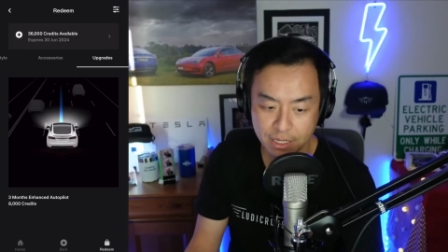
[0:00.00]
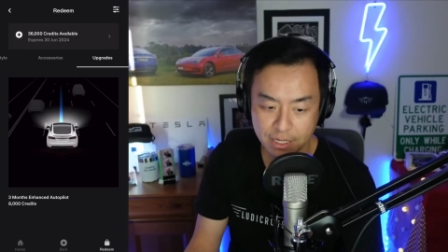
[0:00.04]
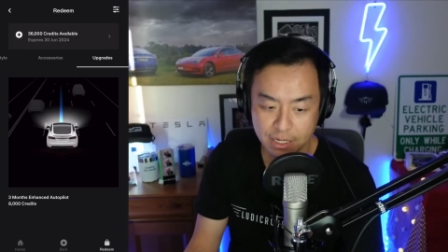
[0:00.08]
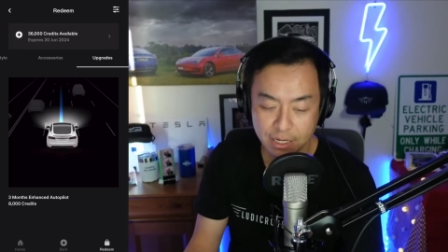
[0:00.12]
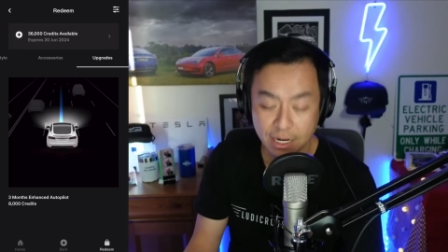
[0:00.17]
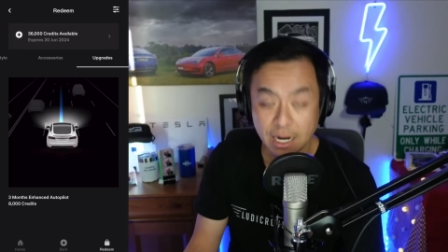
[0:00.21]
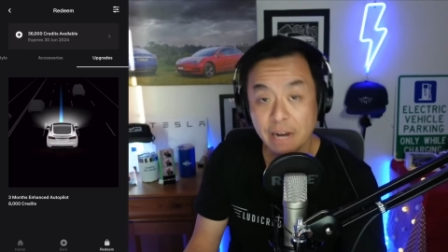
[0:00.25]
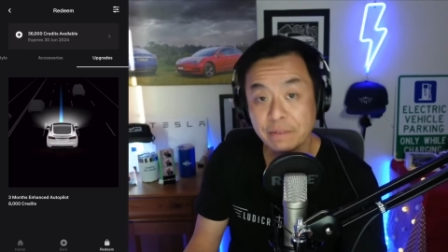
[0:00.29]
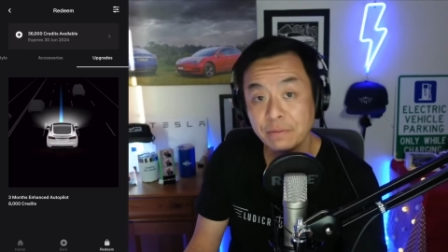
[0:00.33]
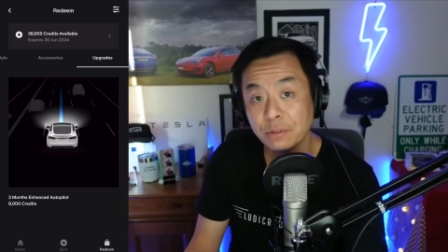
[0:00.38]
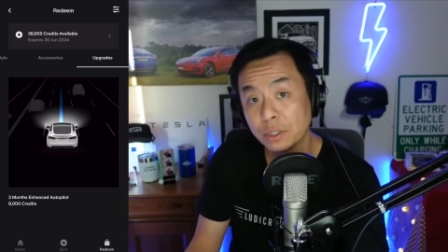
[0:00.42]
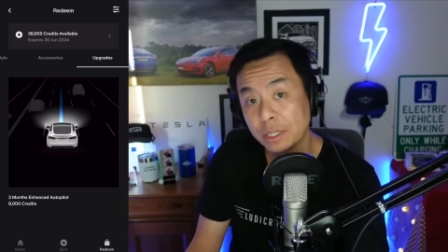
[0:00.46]

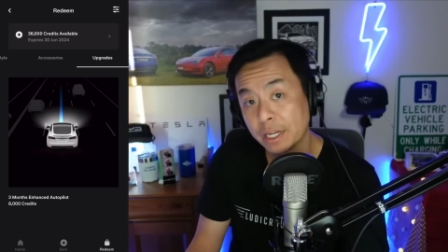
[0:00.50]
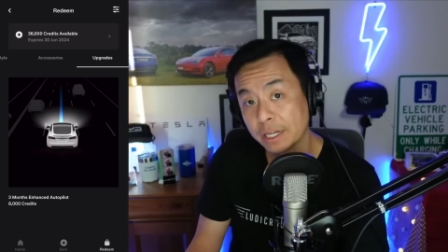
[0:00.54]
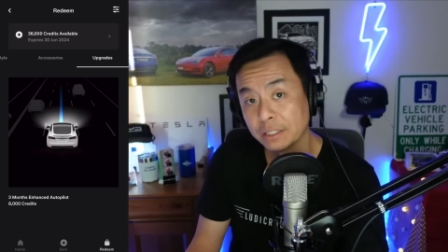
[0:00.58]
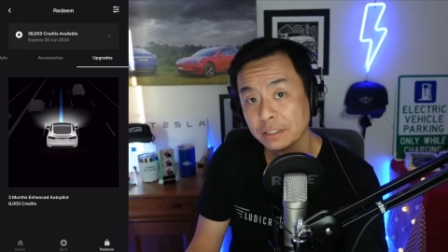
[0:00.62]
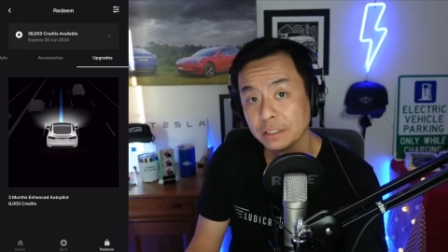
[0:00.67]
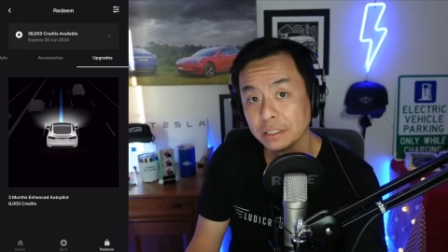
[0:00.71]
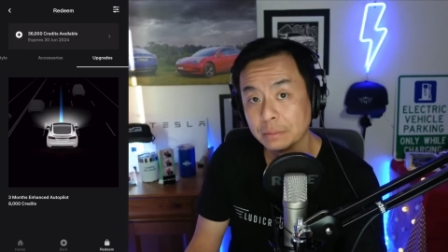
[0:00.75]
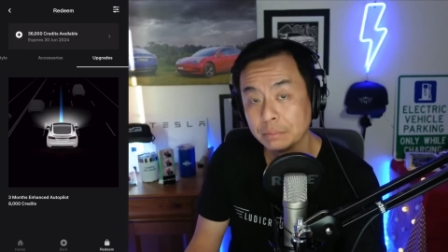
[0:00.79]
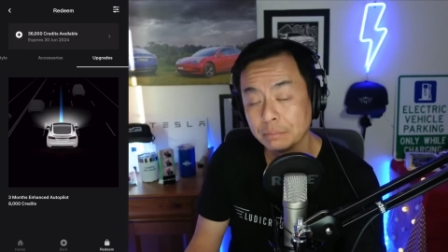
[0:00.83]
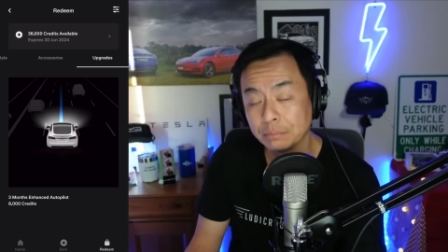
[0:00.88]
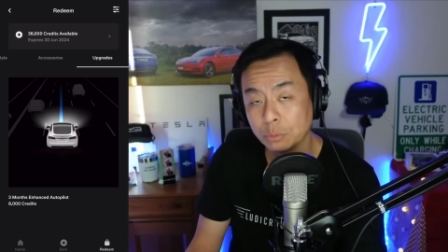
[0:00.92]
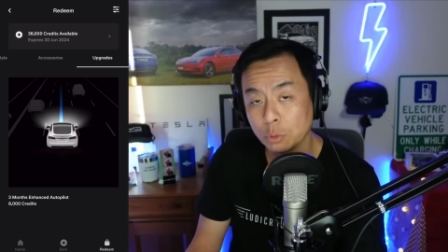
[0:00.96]
I've not
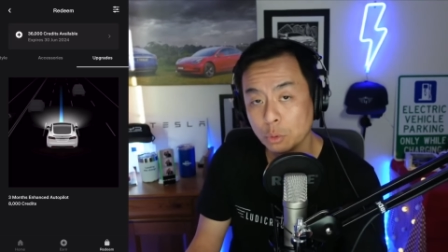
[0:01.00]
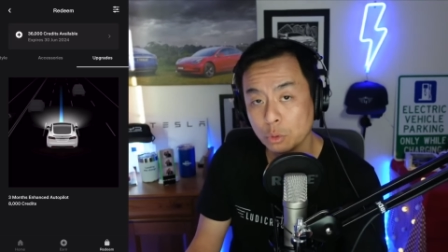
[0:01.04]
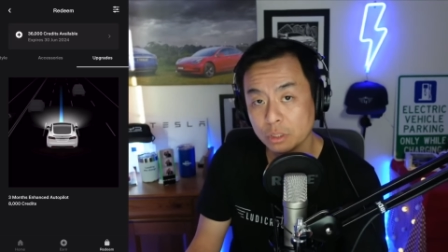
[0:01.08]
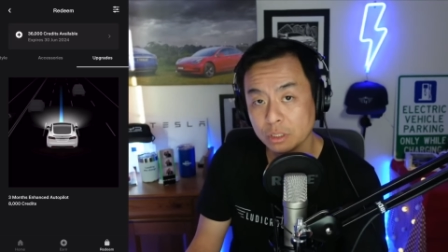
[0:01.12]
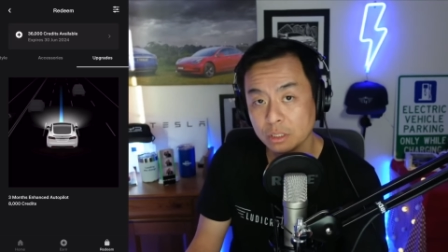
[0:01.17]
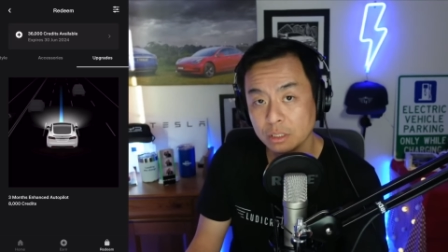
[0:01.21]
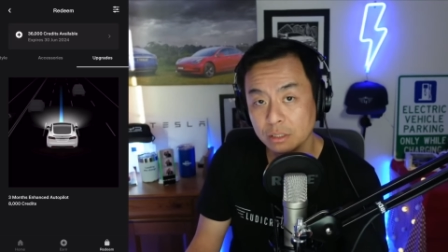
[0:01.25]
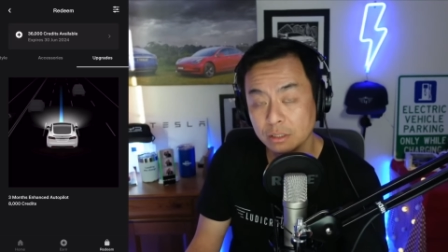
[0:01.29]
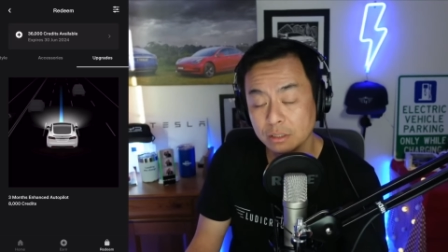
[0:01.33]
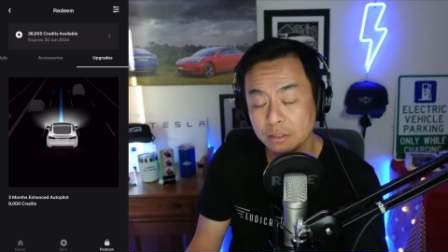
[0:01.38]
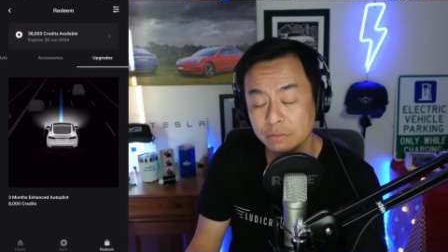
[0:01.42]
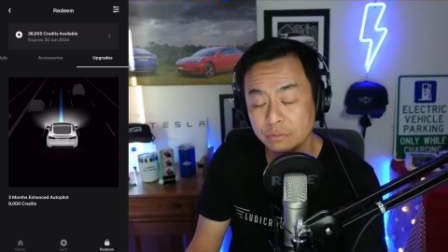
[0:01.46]
actually bought
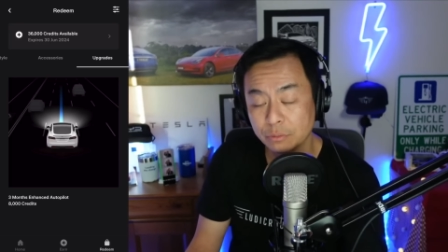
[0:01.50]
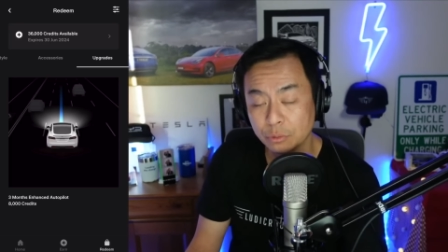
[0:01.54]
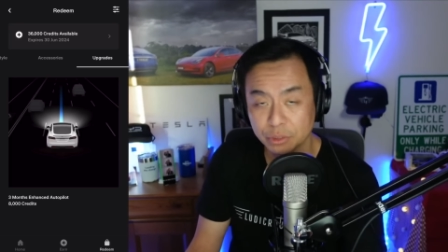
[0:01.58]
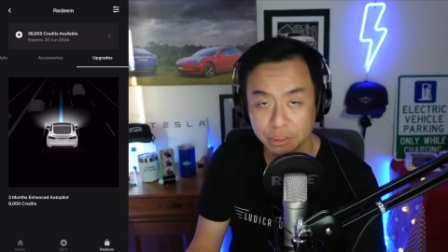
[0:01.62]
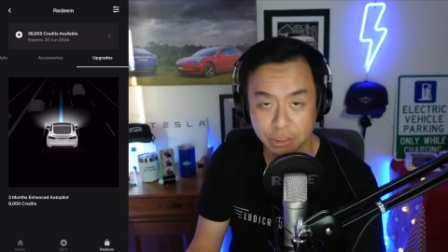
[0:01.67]
full